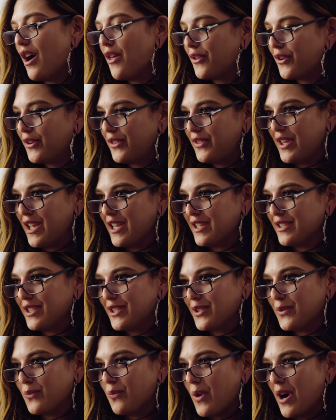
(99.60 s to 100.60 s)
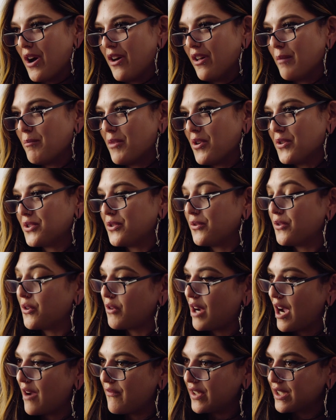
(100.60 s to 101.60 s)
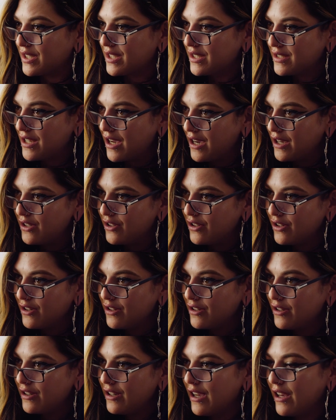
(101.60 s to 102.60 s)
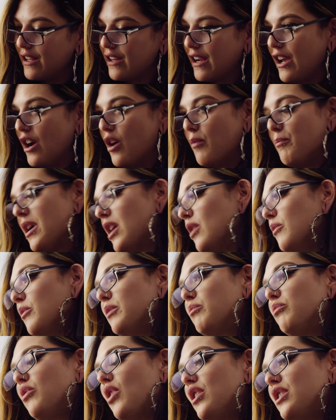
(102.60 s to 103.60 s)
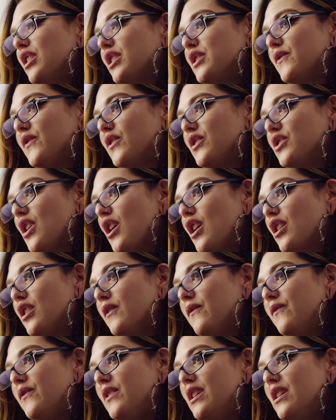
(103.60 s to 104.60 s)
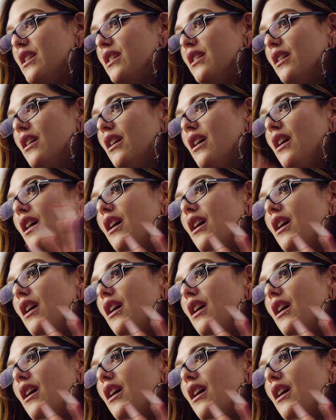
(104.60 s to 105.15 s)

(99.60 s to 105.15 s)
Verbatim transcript: other things as well. I'm also the graphic designer, and I help out with product photography,